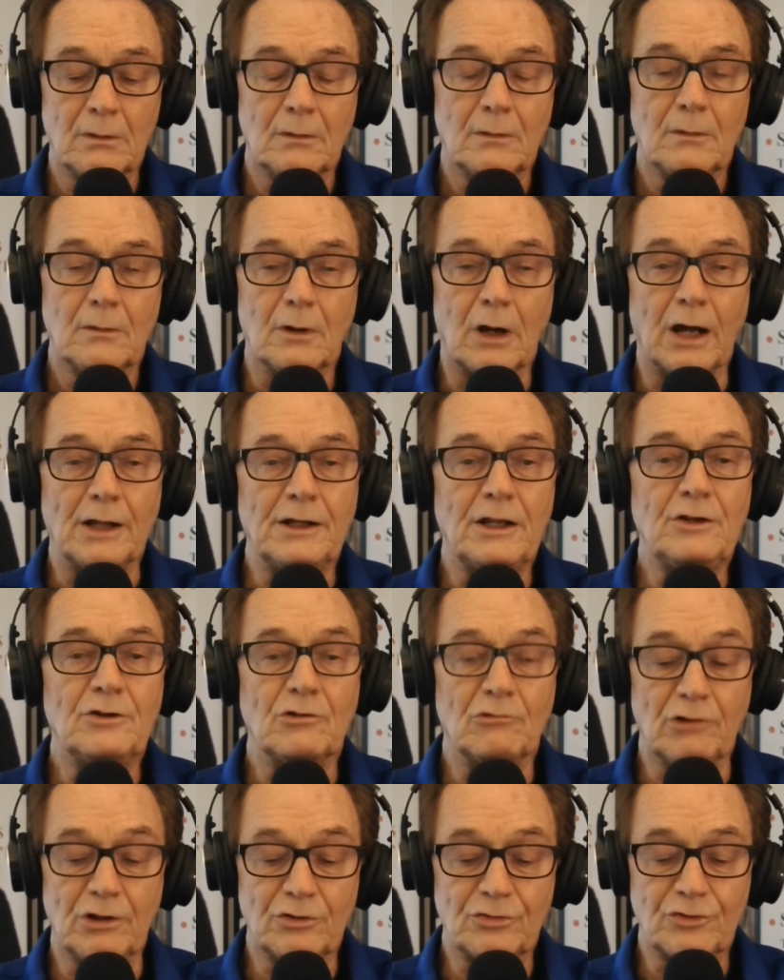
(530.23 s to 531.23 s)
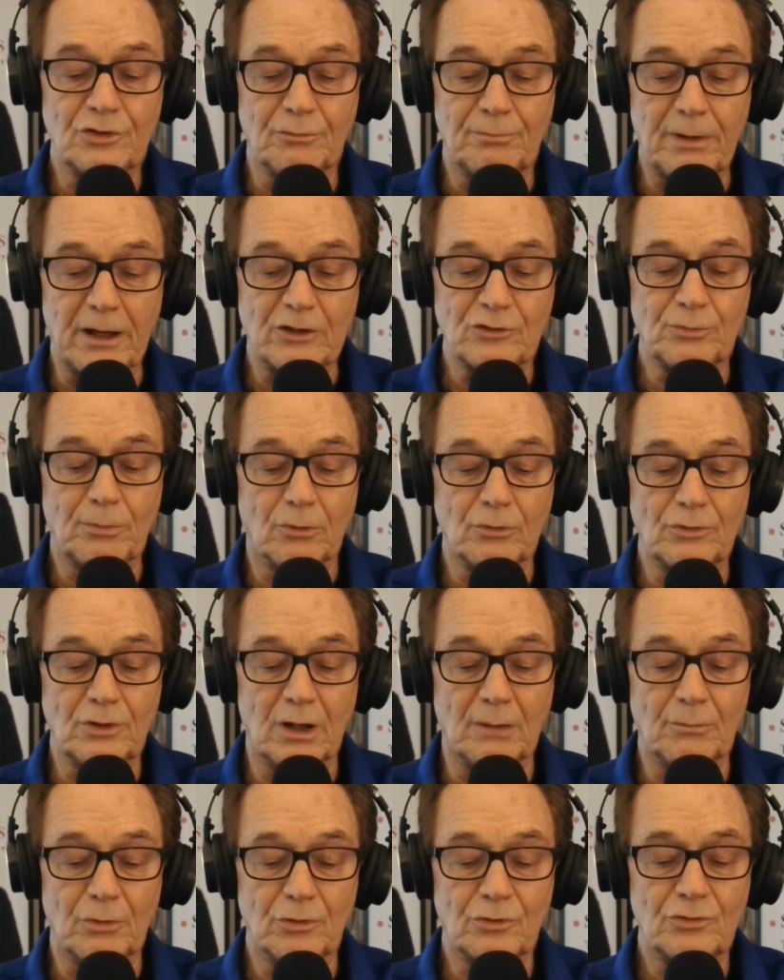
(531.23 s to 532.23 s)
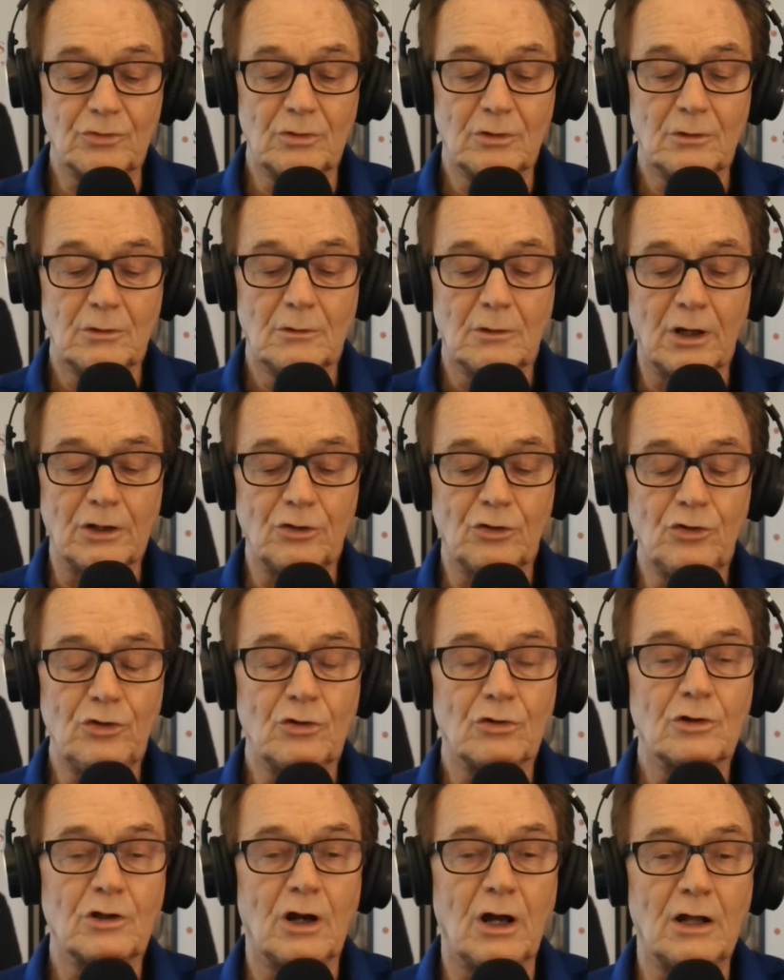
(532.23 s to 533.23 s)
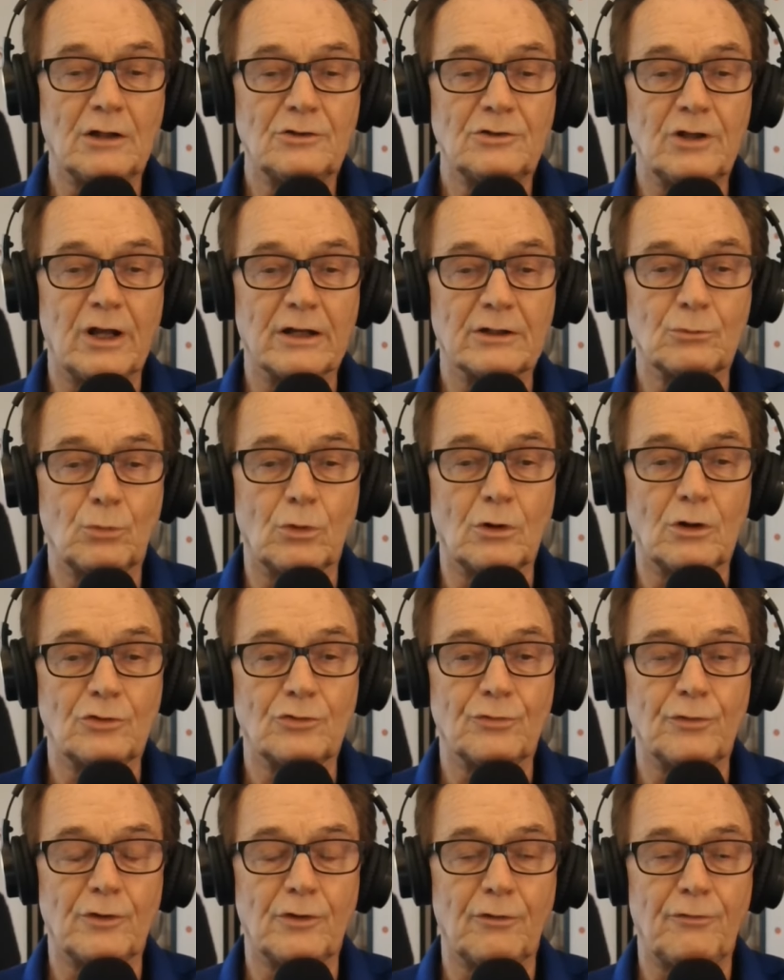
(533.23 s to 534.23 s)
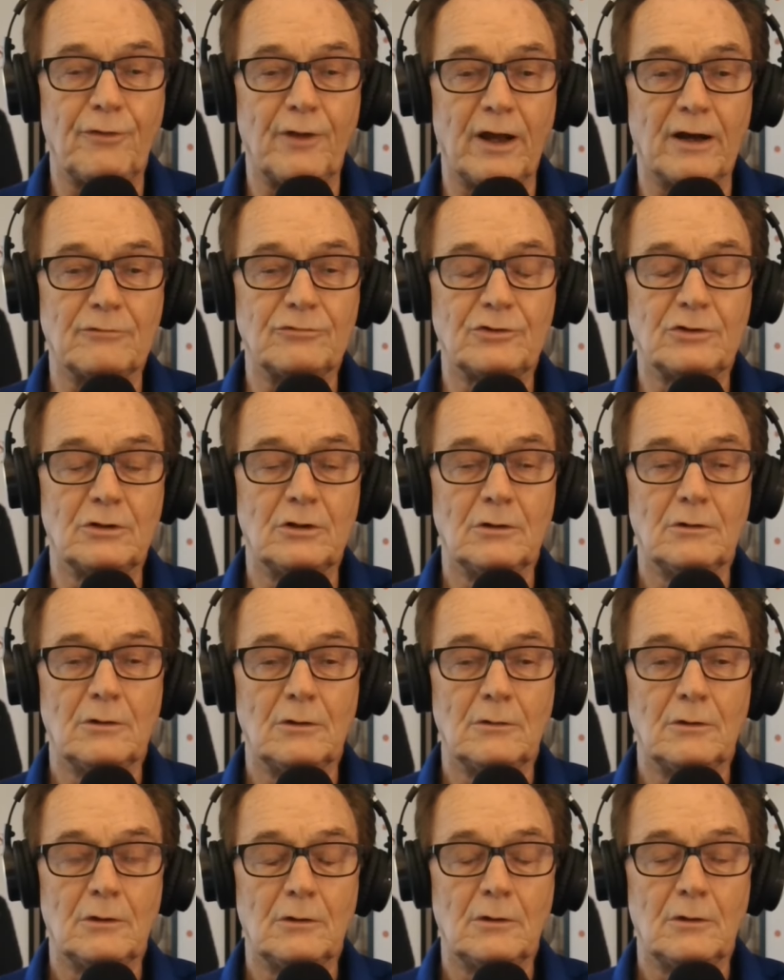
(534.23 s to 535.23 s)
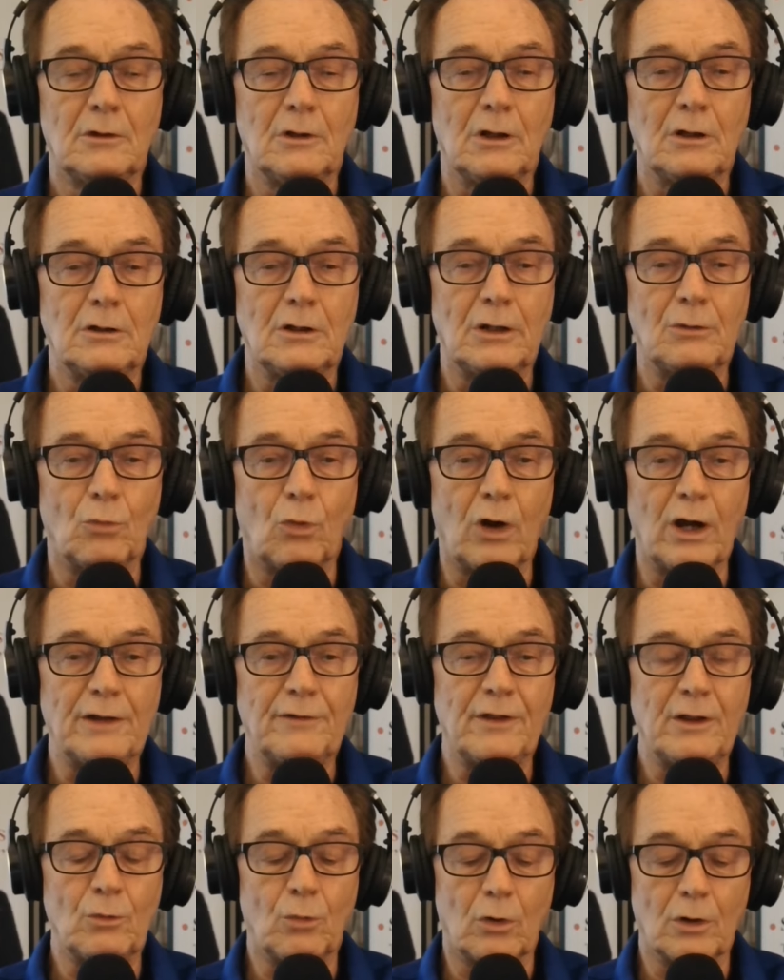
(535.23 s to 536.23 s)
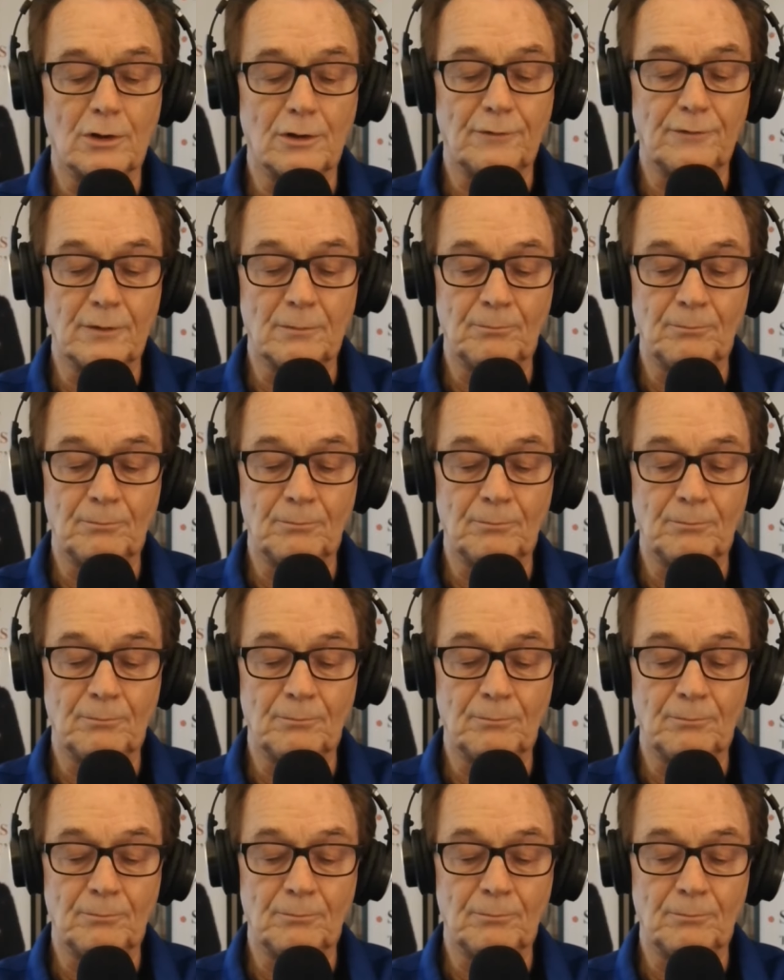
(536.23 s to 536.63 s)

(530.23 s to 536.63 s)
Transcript: I need the list of passport numbers and who your contact was for the theft and why they wanted them.